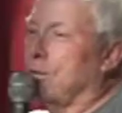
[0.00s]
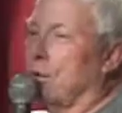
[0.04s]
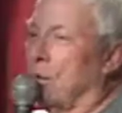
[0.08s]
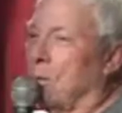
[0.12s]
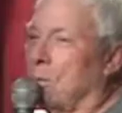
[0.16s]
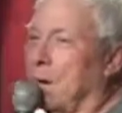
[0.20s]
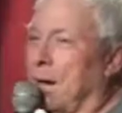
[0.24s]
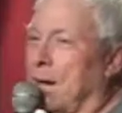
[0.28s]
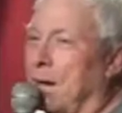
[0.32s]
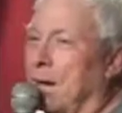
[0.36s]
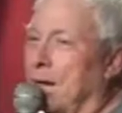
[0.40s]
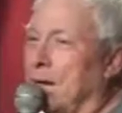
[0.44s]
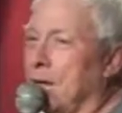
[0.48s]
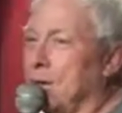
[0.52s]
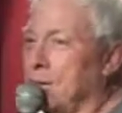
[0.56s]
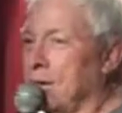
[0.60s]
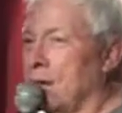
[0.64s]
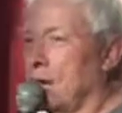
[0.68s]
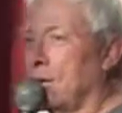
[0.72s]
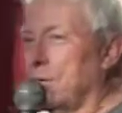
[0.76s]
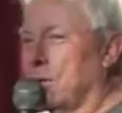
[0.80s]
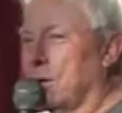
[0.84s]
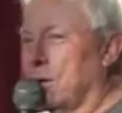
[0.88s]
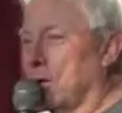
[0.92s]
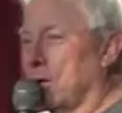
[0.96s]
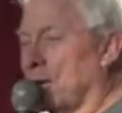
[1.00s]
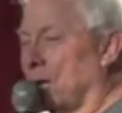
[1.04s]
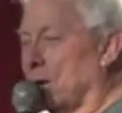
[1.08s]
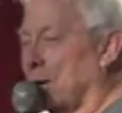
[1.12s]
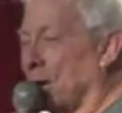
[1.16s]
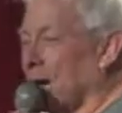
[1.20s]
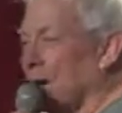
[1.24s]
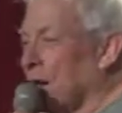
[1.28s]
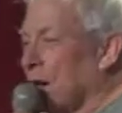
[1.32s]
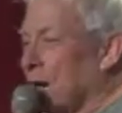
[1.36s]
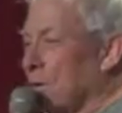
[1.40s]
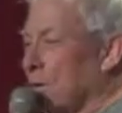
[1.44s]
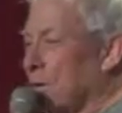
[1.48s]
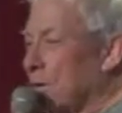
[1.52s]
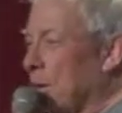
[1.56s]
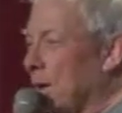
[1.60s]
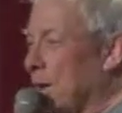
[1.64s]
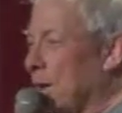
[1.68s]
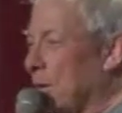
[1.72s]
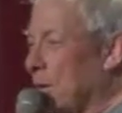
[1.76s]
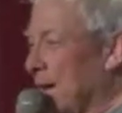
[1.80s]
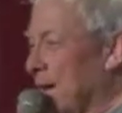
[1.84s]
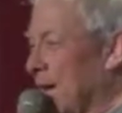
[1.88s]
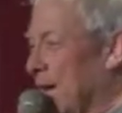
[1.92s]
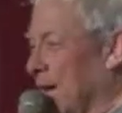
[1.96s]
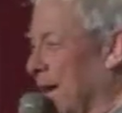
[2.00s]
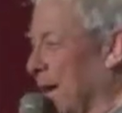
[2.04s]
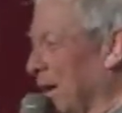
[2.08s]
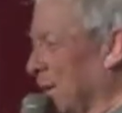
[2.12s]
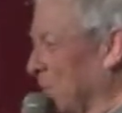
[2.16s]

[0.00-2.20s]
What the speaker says: so bad. It's not so good. So anyway,